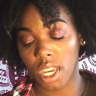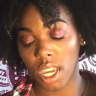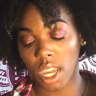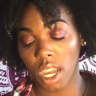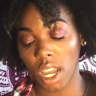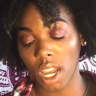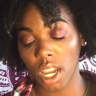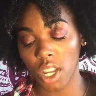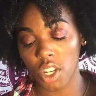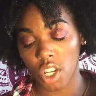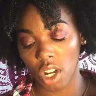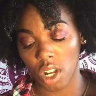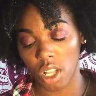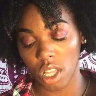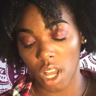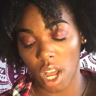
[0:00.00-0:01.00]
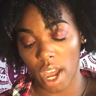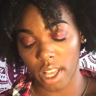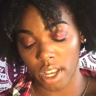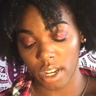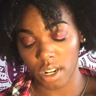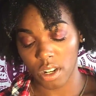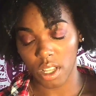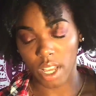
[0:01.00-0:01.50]
ink gel
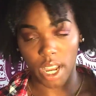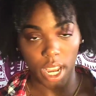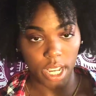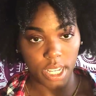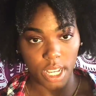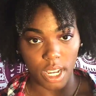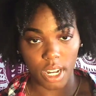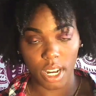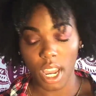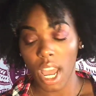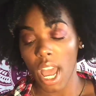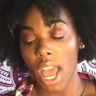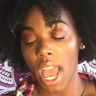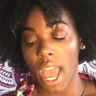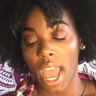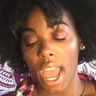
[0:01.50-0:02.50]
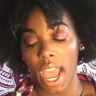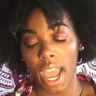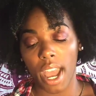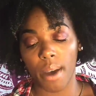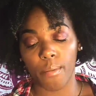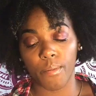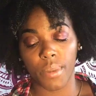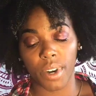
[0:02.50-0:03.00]
eyeliner, like I said.
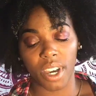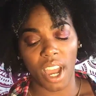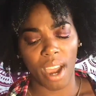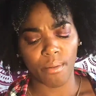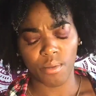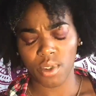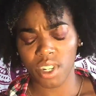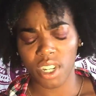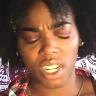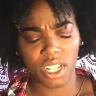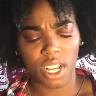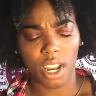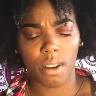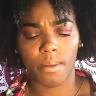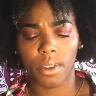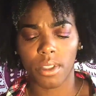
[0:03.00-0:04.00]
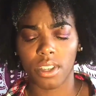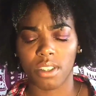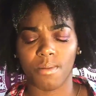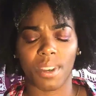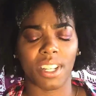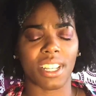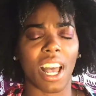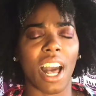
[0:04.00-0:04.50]
But I'm pretty excited about this
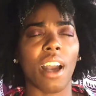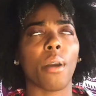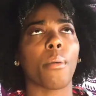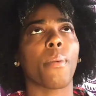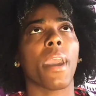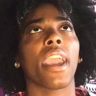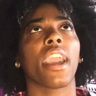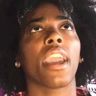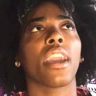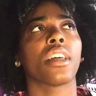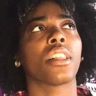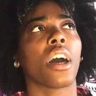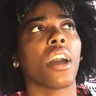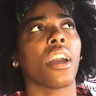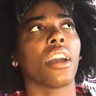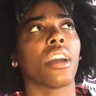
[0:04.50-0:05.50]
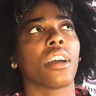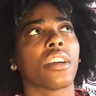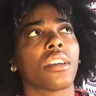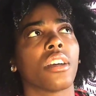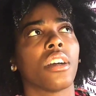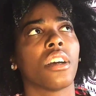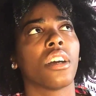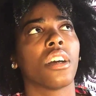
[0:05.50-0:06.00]
because I pay
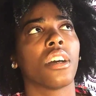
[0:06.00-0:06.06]
like,